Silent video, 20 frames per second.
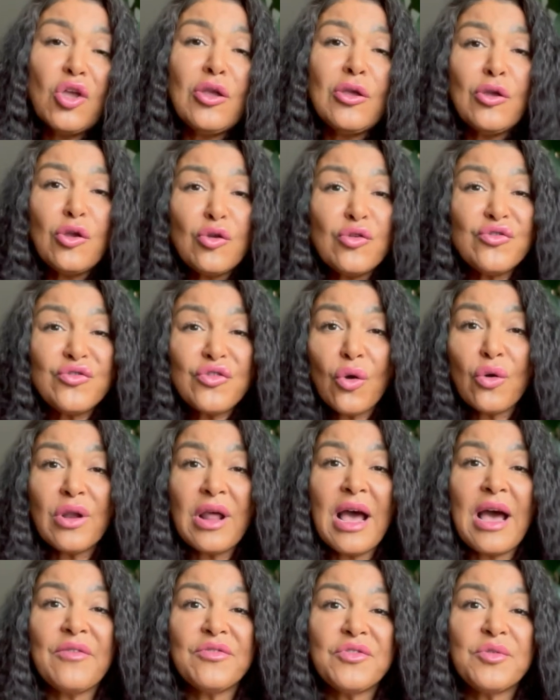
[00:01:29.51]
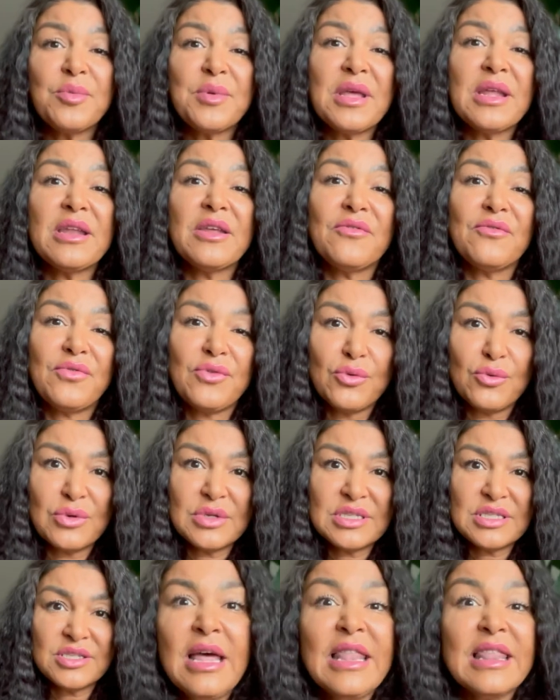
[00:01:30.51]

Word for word: you don't have to be an influencer.